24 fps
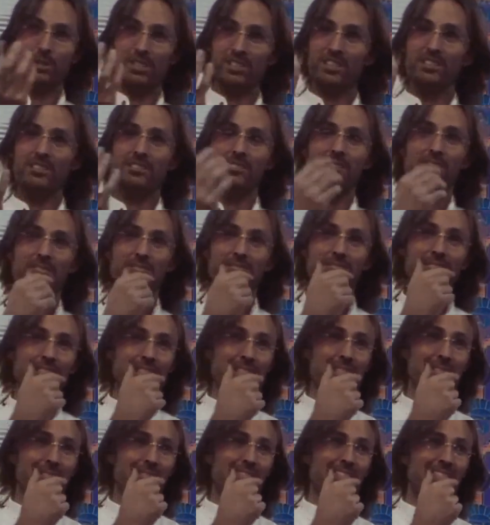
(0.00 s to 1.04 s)
Which is?
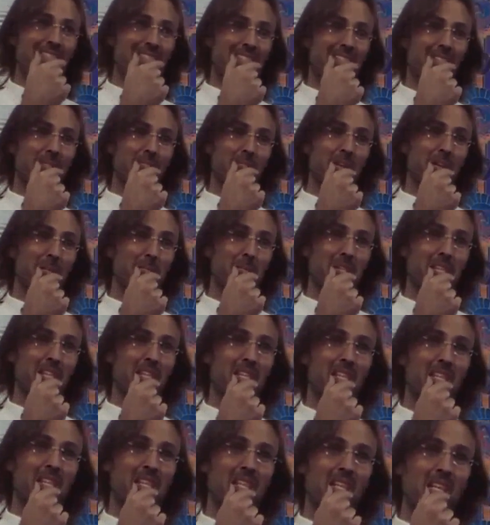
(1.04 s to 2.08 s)
What do you think it might
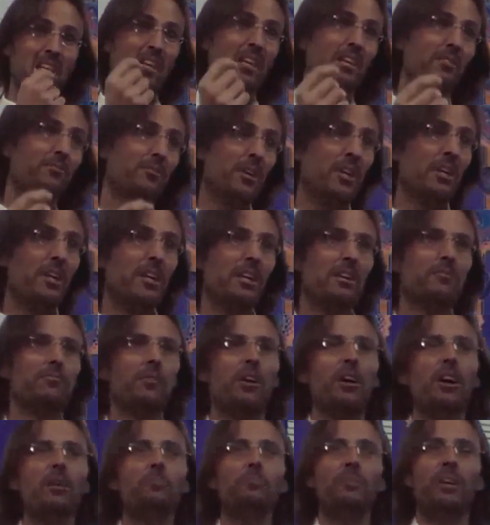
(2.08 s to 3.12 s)
be?
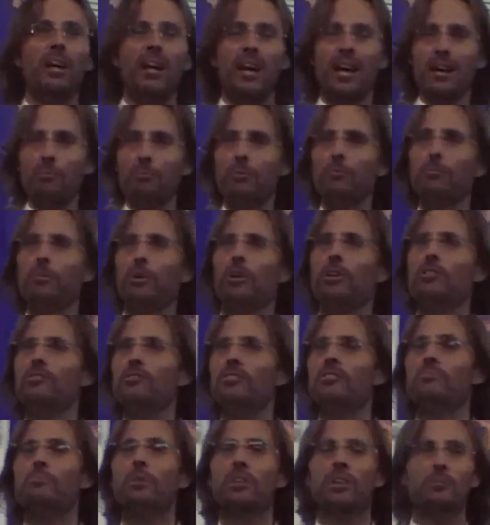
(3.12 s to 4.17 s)
If I'm a humble
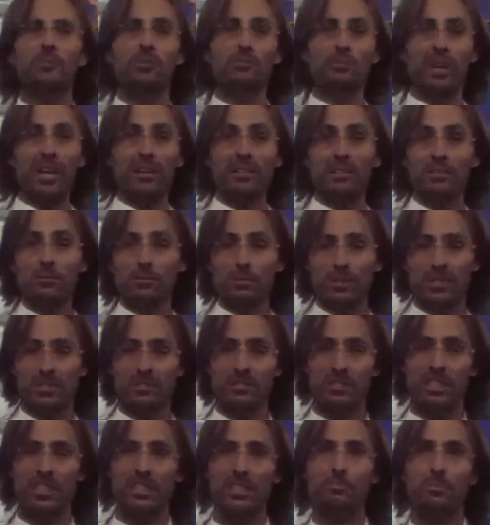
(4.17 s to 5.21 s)
person, but I'm attracting all
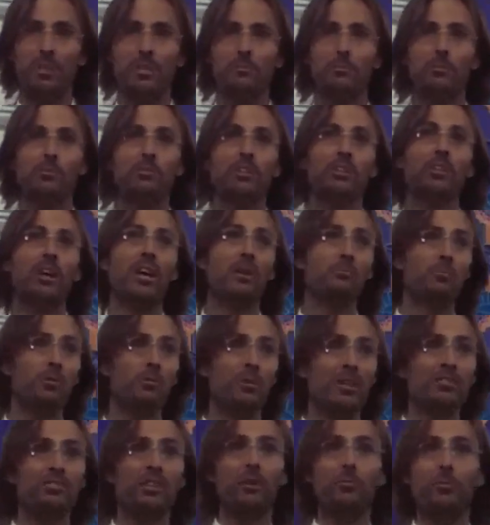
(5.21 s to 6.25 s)
these needy people that I'm
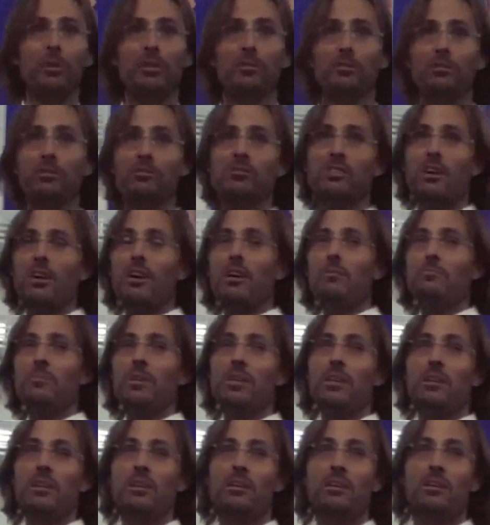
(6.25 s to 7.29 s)
always helping all the time,
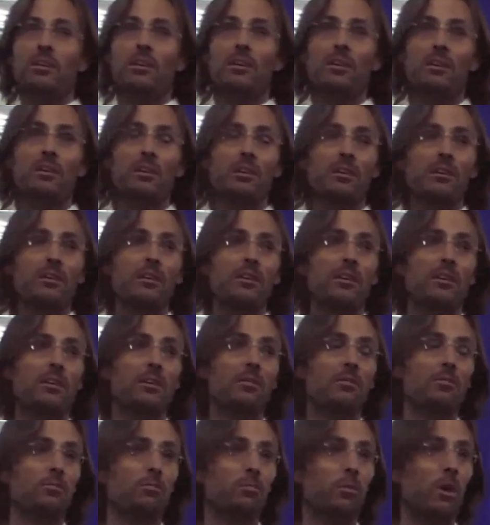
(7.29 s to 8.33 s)

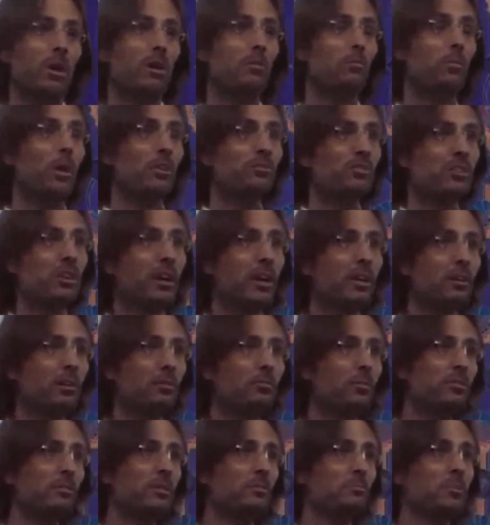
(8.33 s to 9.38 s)
what's going
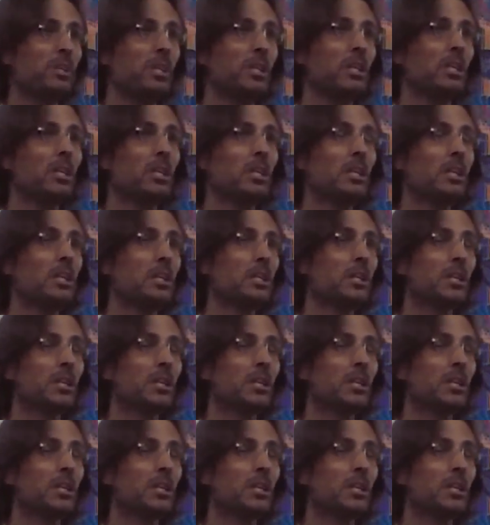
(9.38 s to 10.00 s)
on within me?